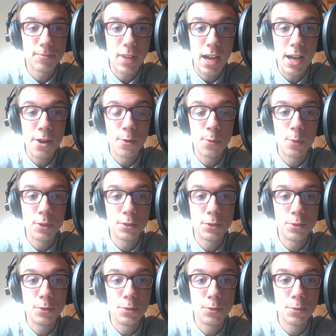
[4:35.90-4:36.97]
I don't want
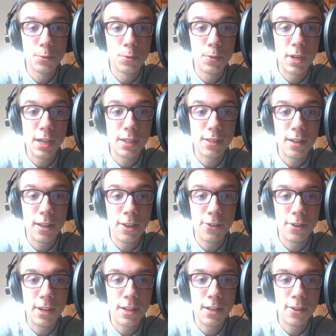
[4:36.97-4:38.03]
you to wait
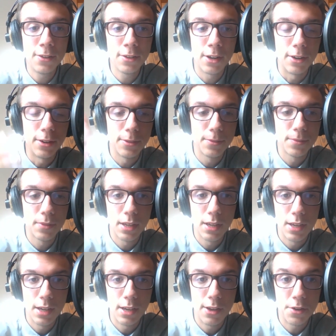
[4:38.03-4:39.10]
any longer.
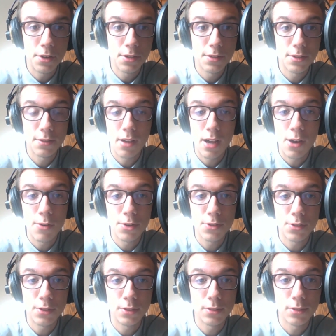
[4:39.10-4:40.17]
Here's our
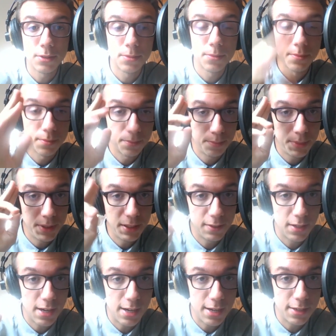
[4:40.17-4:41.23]
song. Peace,
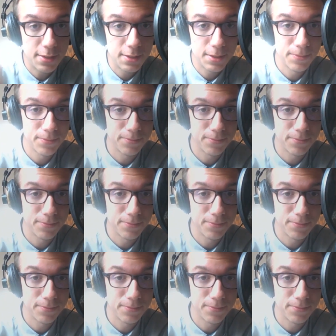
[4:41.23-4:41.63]
guys.